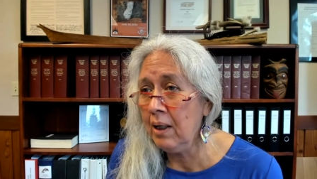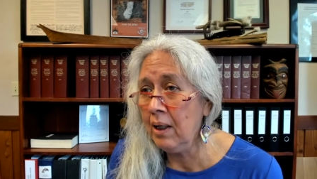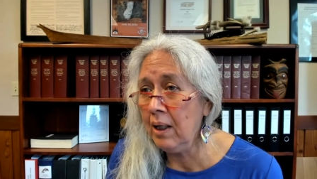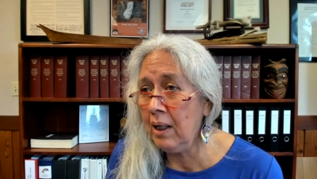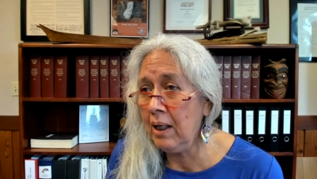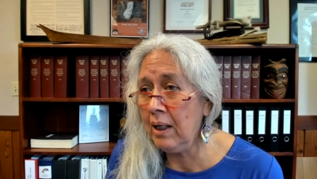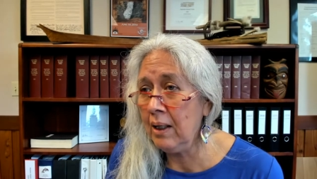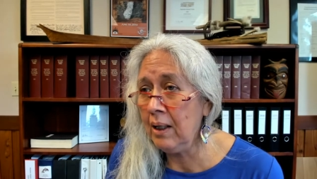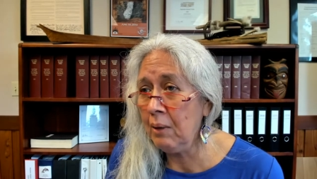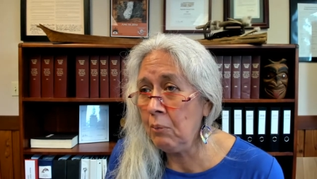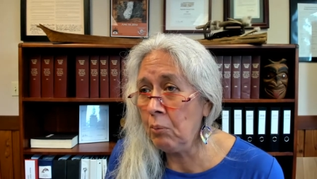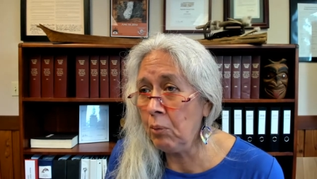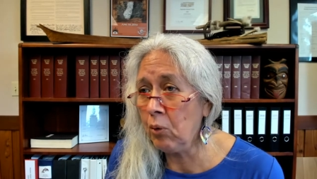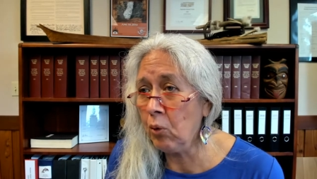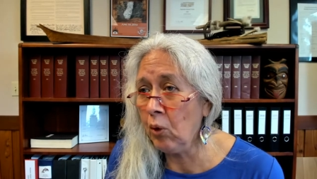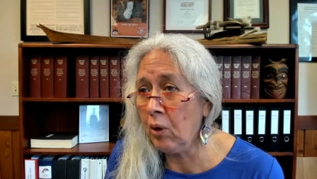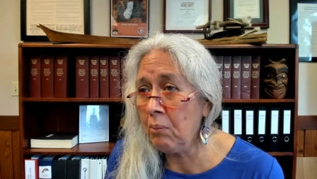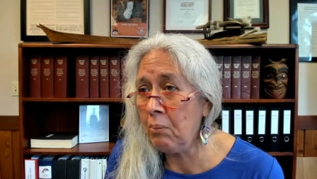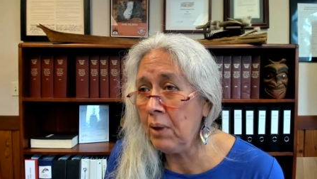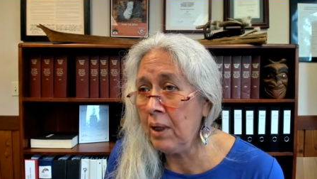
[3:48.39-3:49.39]

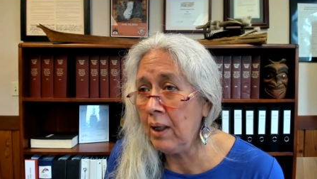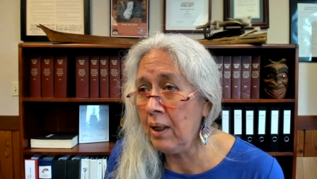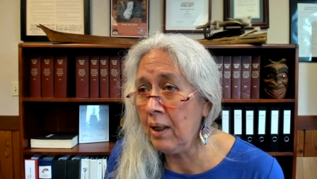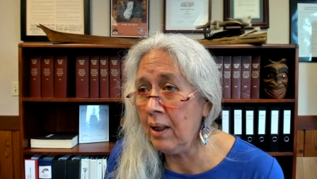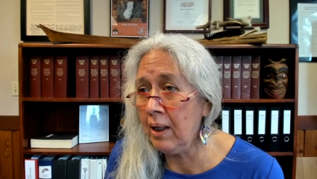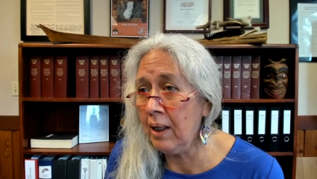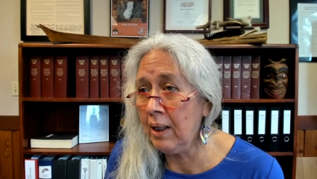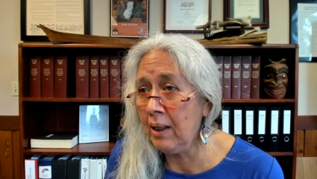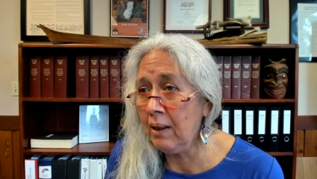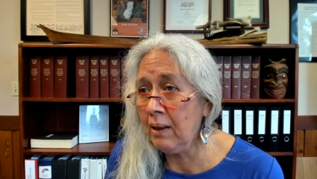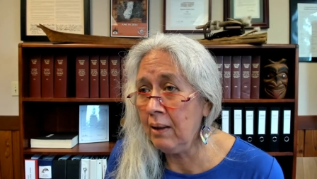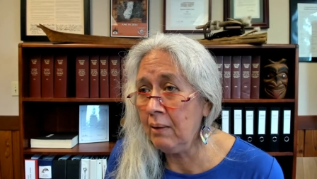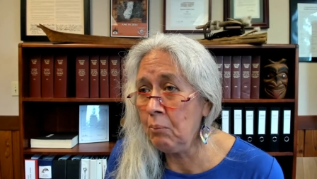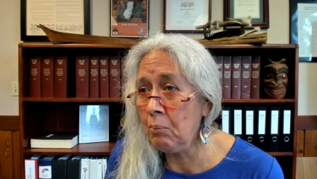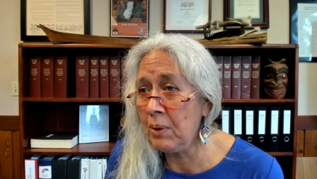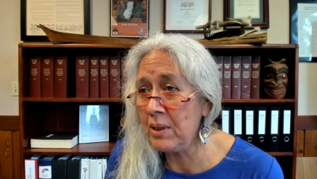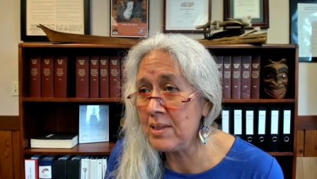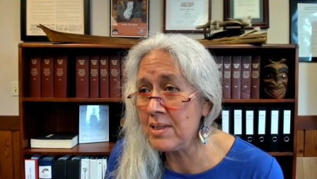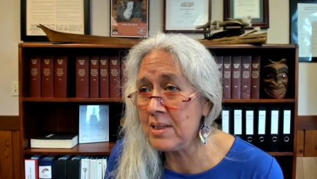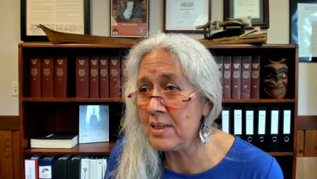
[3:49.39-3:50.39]
employment, in
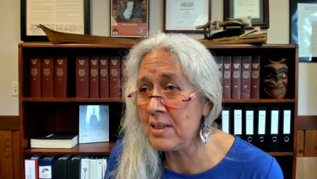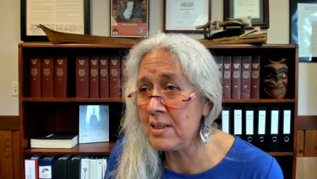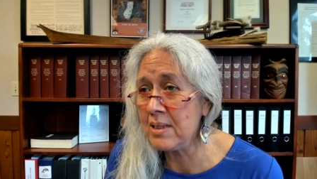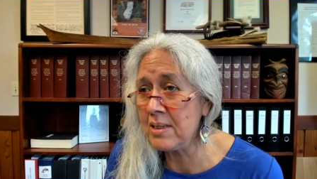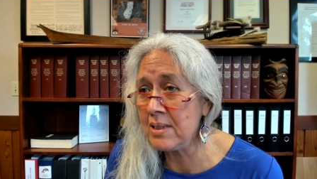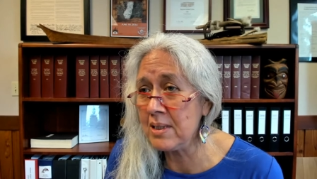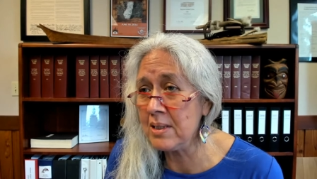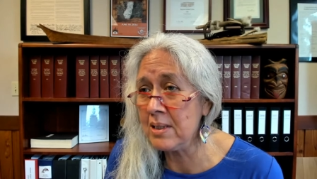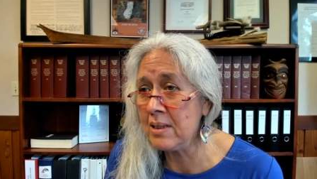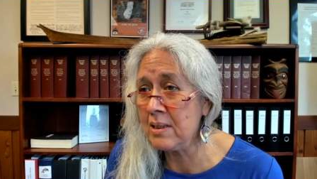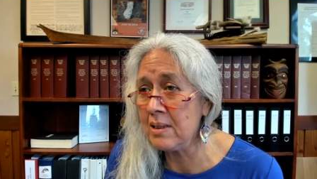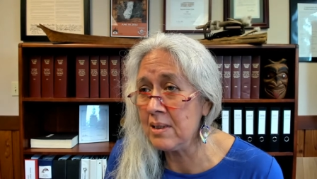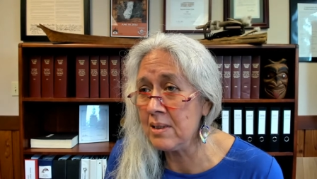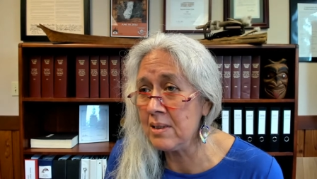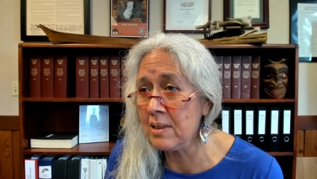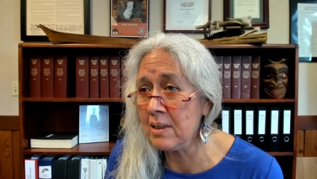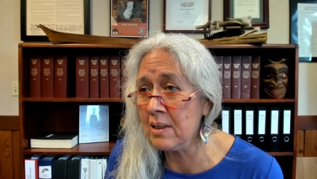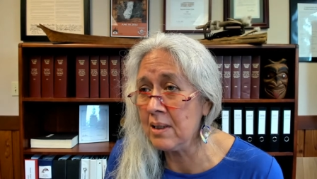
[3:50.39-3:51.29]
businesses,